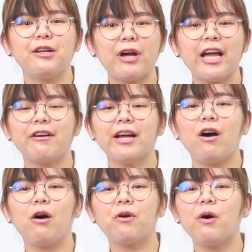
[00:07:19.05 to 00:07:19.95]
direct
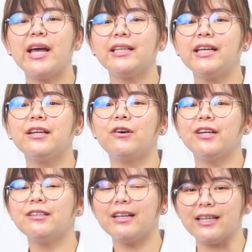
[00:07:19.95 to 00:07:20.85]
oral
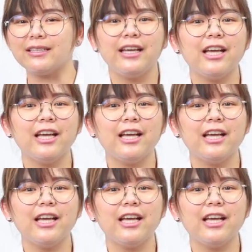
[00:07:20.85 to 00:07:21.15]
anticoagulant.